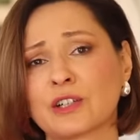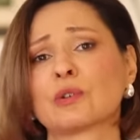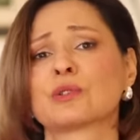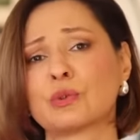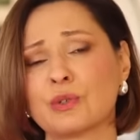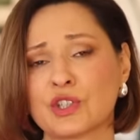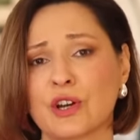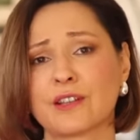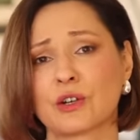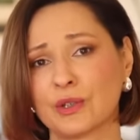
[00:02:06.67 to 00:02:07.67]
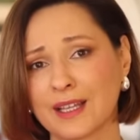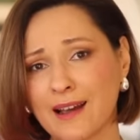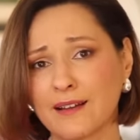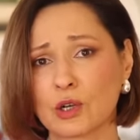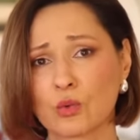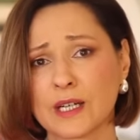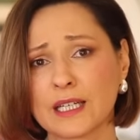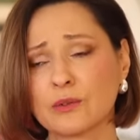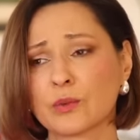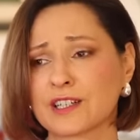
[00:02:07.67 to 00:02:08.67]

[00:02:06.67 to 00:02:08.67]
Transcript: close to each other on the color wheel.